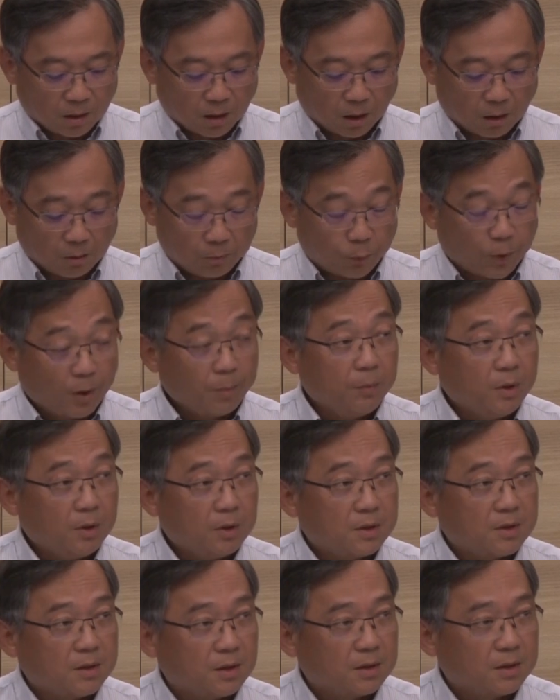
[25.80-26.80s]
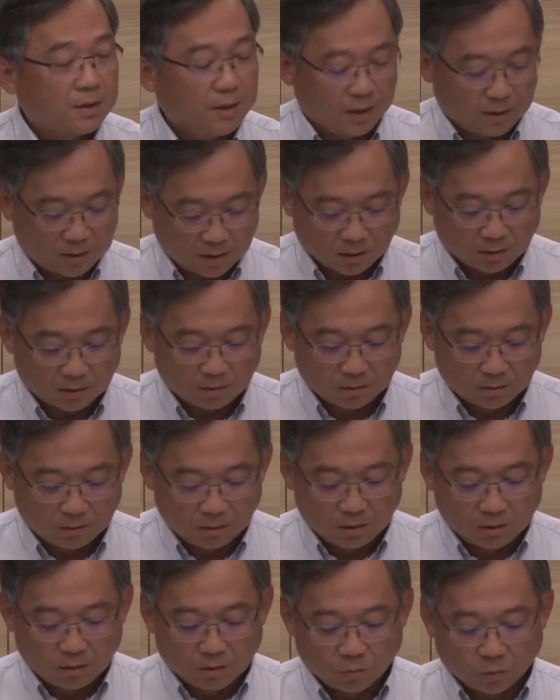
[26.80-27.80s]
Our Prime Minister's data
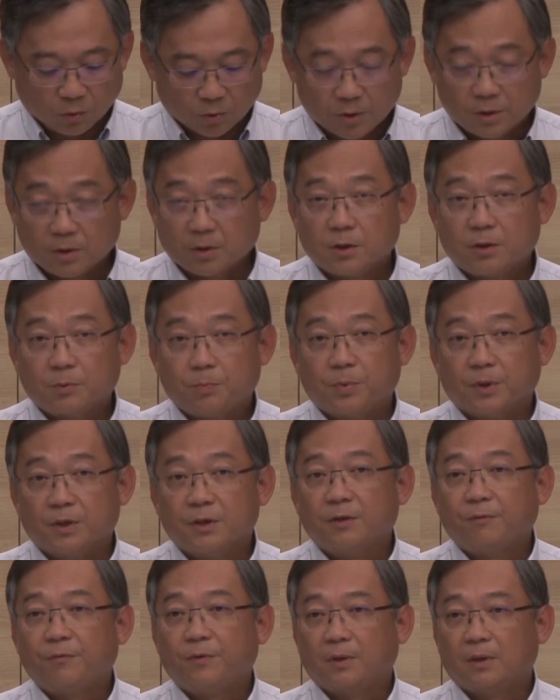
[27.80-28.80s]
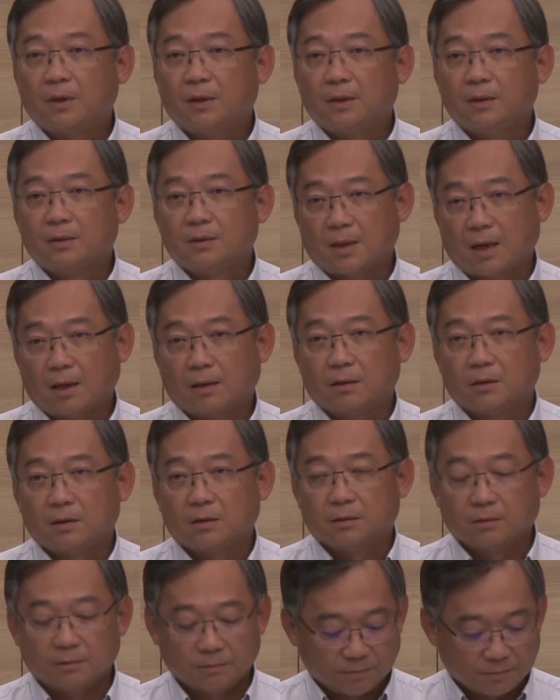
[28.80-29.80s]
was specifically
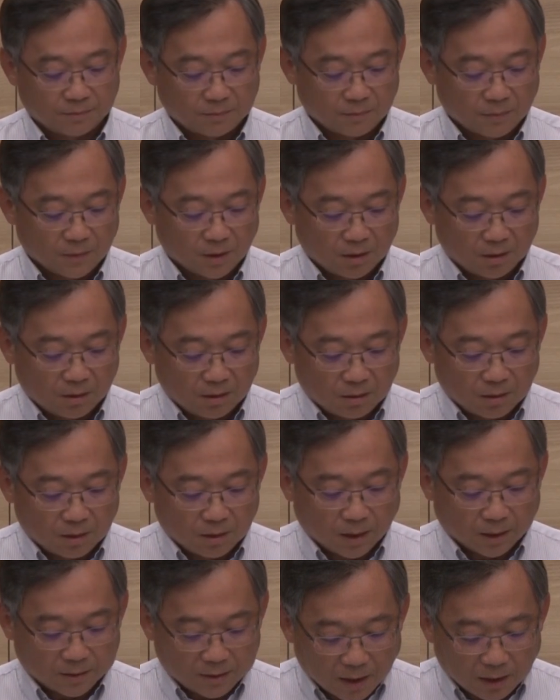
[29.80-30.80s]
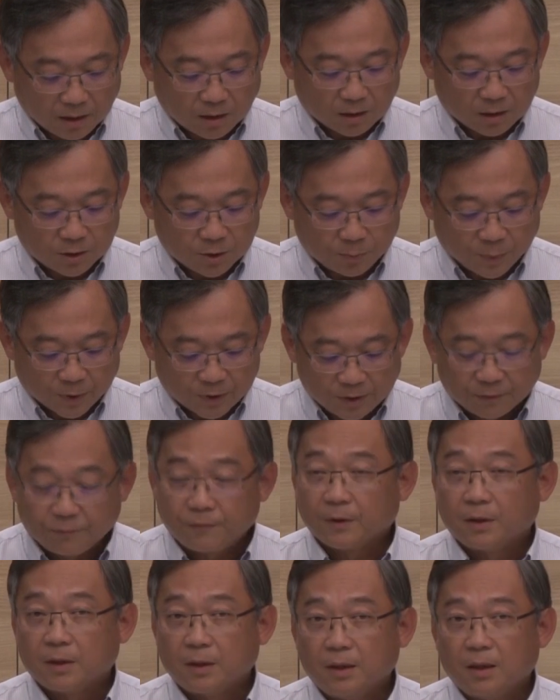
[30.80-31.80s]
targeted. Attackers
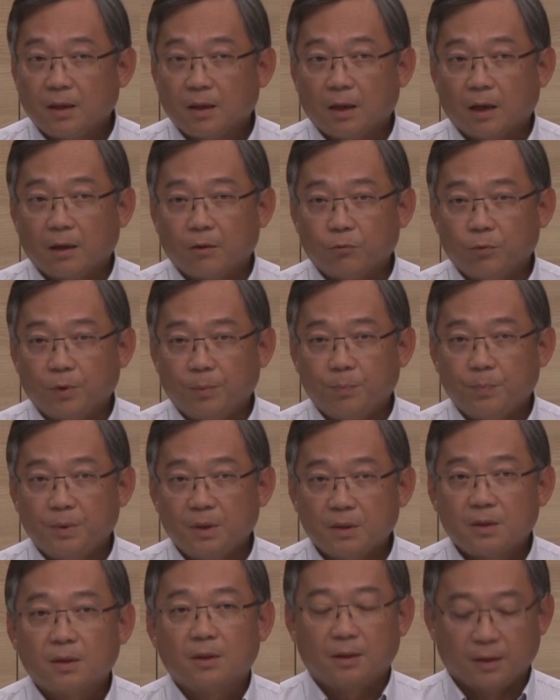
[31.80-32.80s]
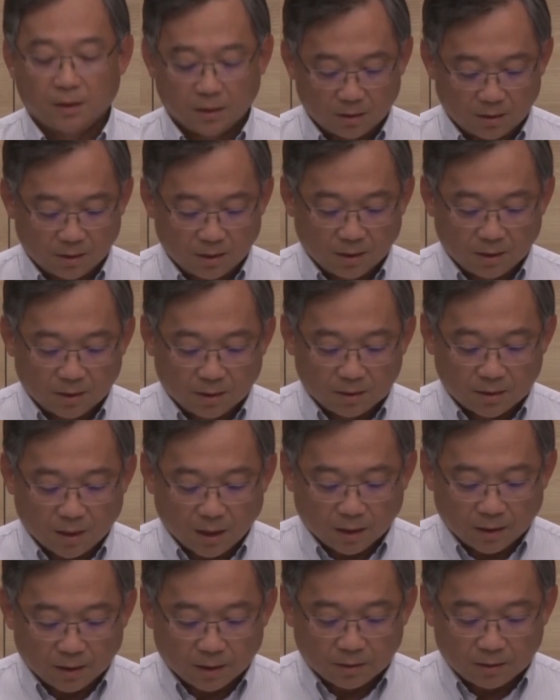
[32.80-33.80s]
specifically and repeatedly
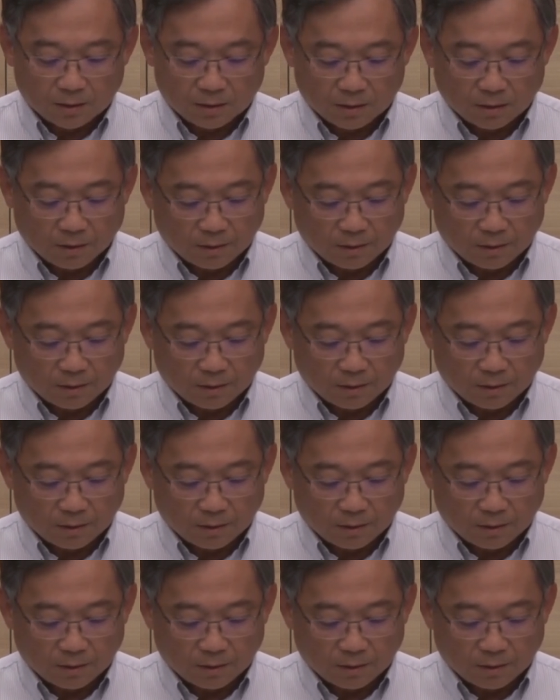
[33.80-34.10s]
target